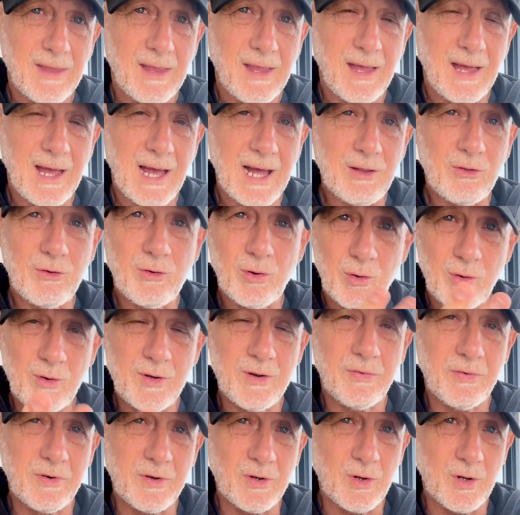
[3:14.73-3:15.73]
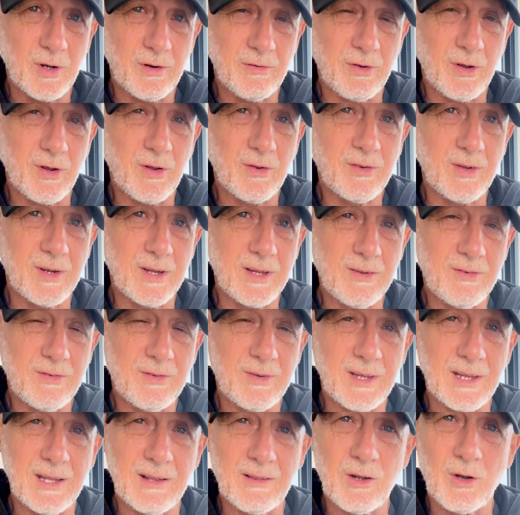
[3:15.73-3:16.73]
at two different universities
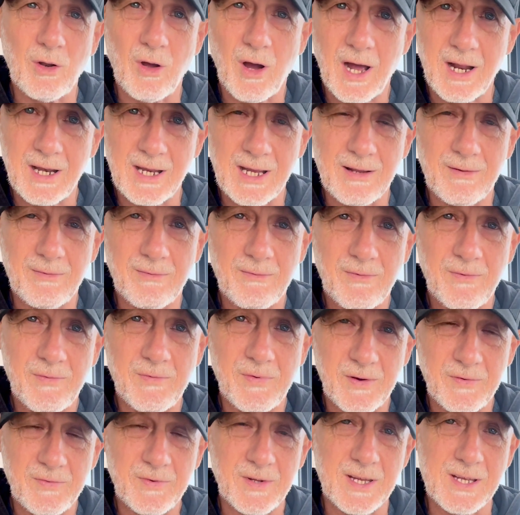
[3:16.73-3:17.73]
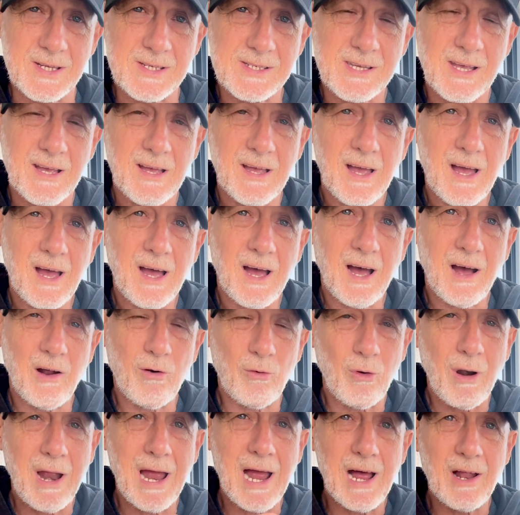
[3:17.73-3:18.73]
in the 1950s,
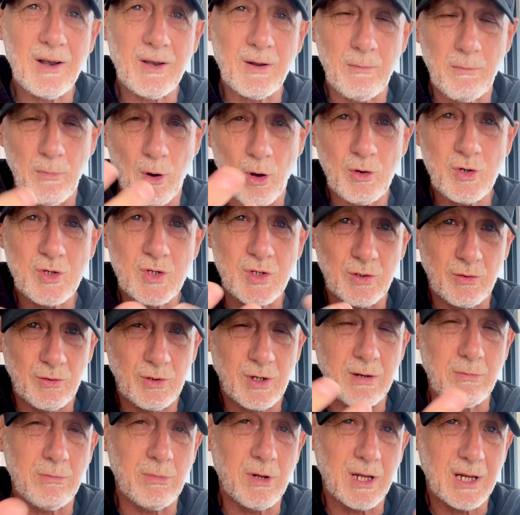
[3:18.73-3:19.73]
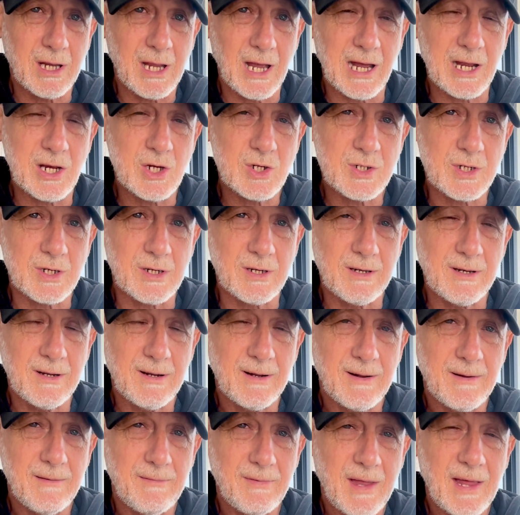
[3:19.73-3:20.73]
around emotional communication,
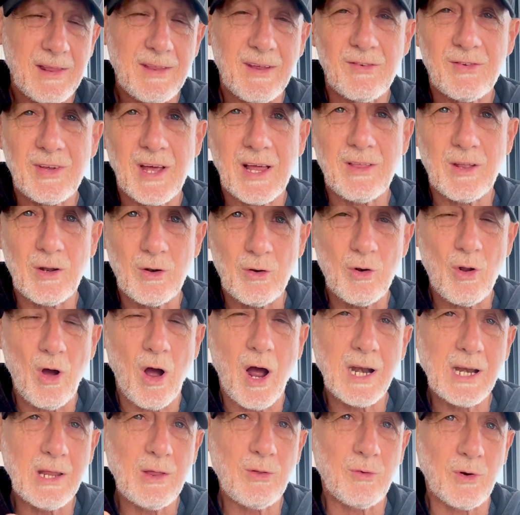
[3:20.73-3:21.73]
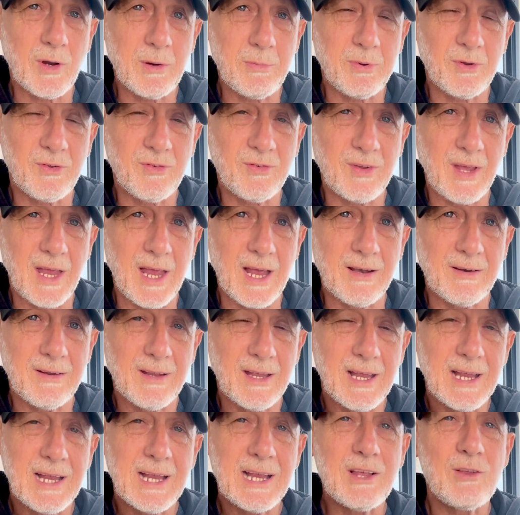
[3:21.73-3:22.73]
and they say that 93%
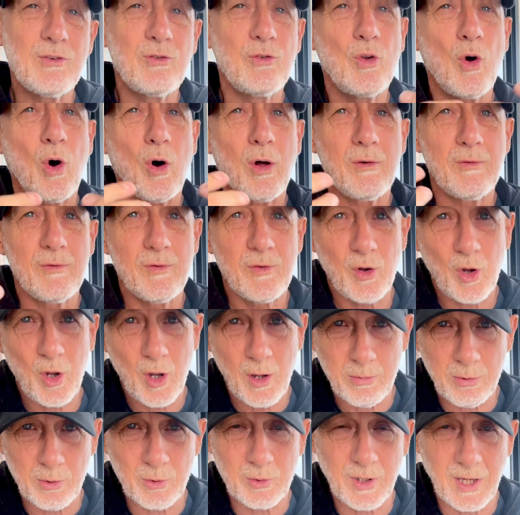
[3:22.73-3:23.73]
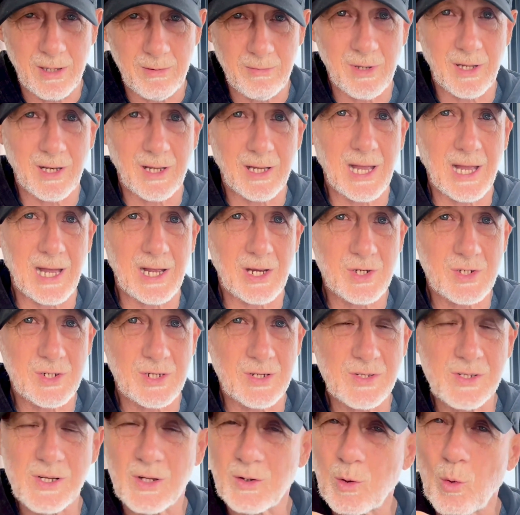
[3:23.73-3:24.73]
is nonverbal communication.
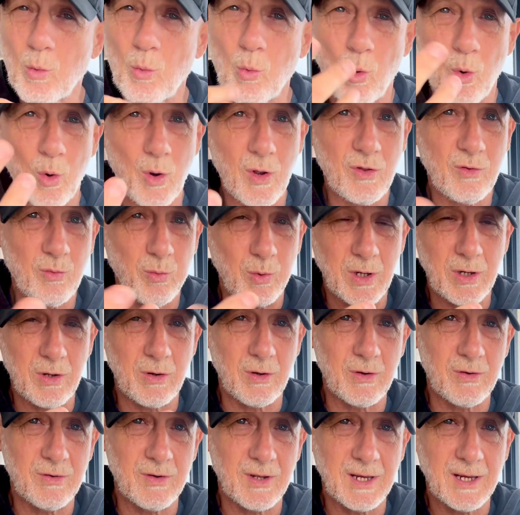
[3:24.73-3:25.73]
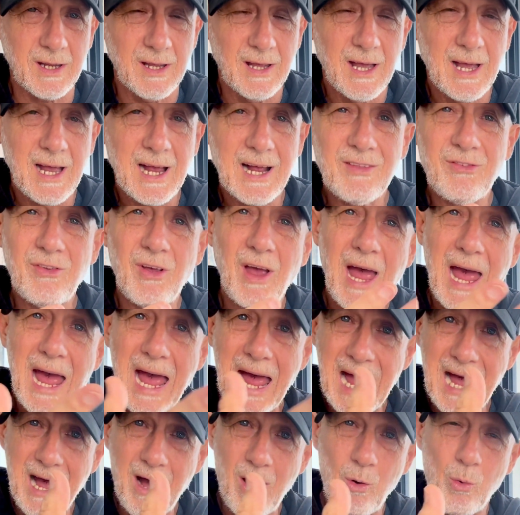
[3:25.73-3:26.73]
It's not the words we're using, it's
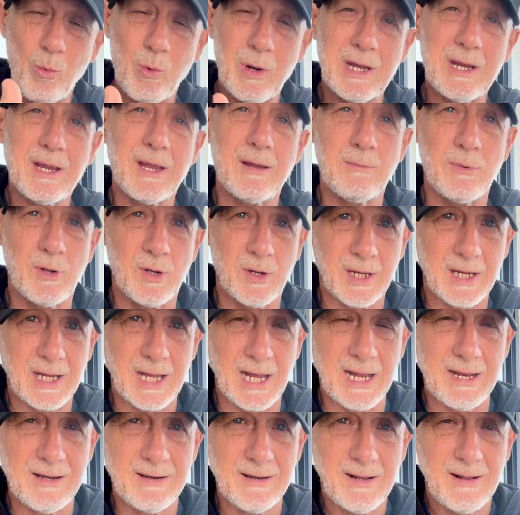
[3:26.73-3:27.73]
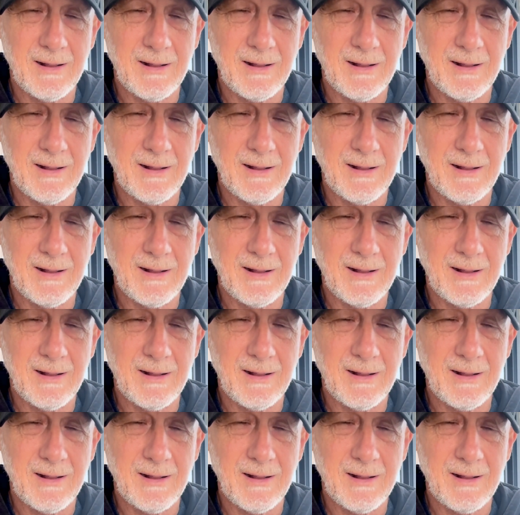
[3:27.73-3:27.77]
how we communicate.